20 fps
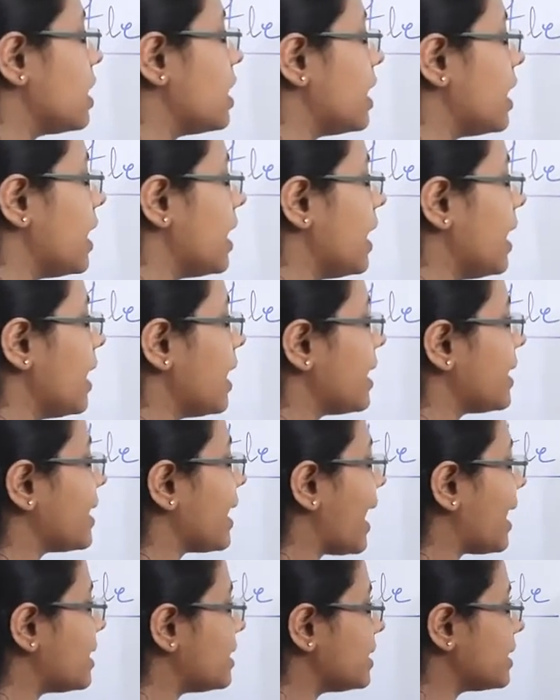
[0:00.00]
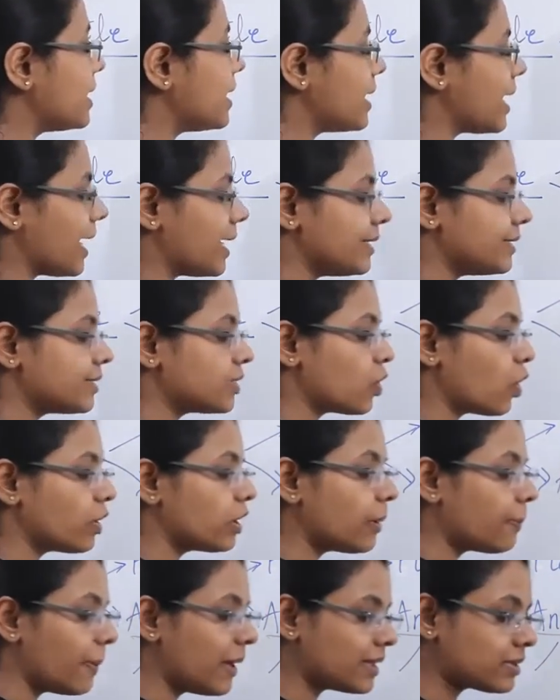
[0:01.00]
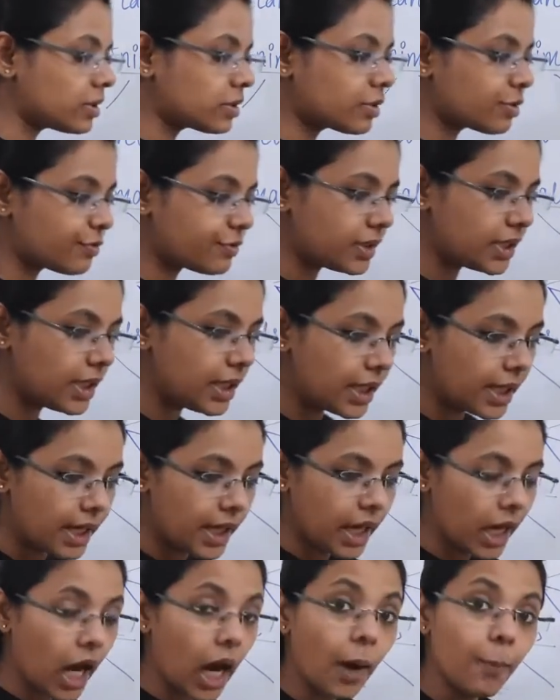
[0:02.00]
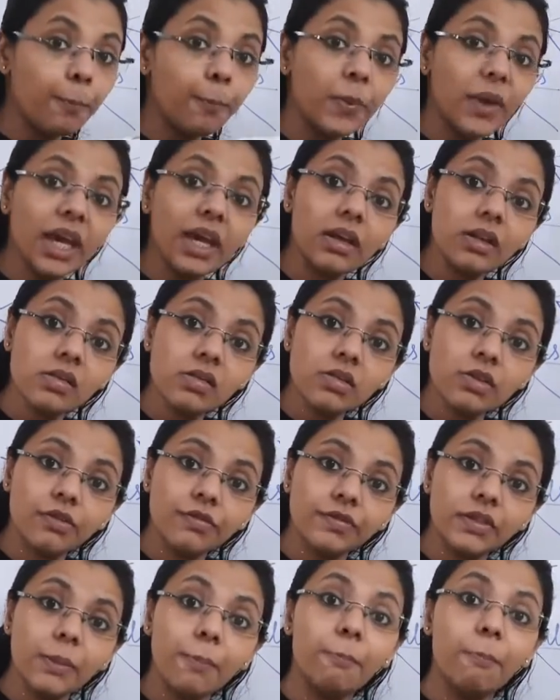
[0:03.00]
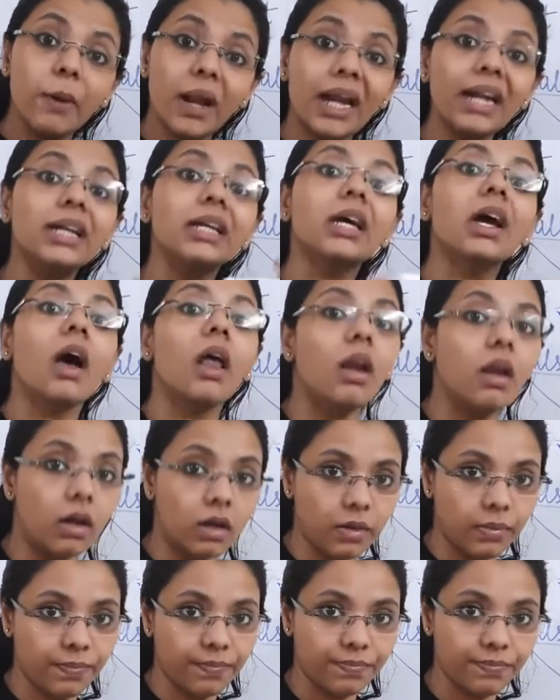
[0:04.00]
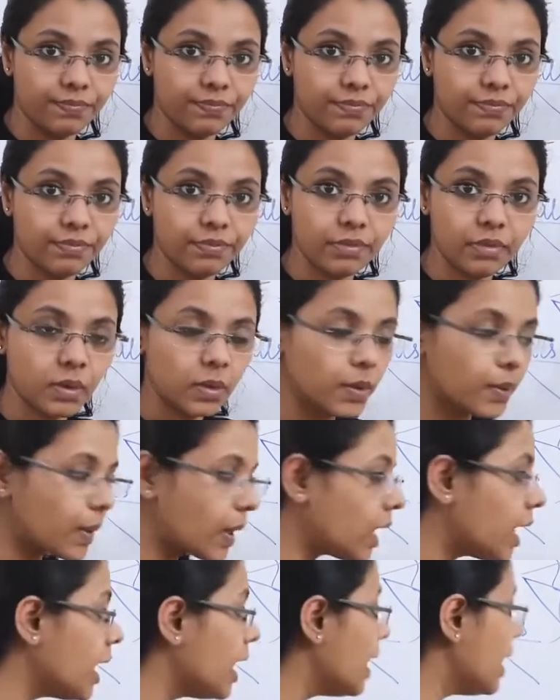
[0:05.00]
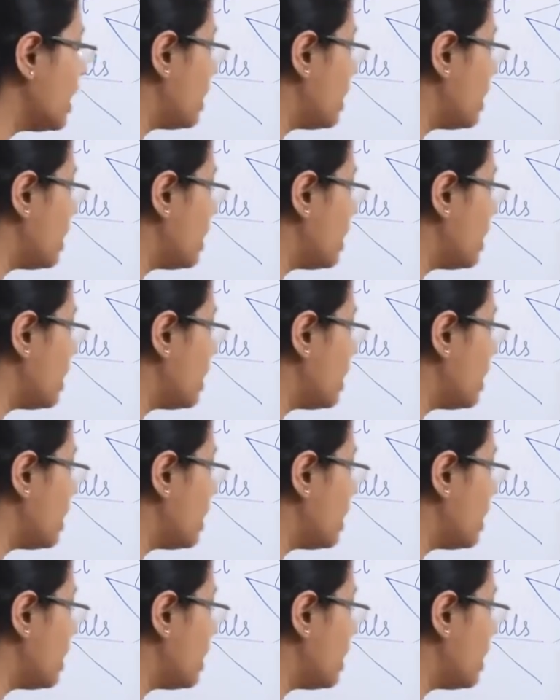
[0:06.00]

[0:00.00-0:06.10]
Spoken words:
he categorized on the basis of the appearance of the blood color. Okay,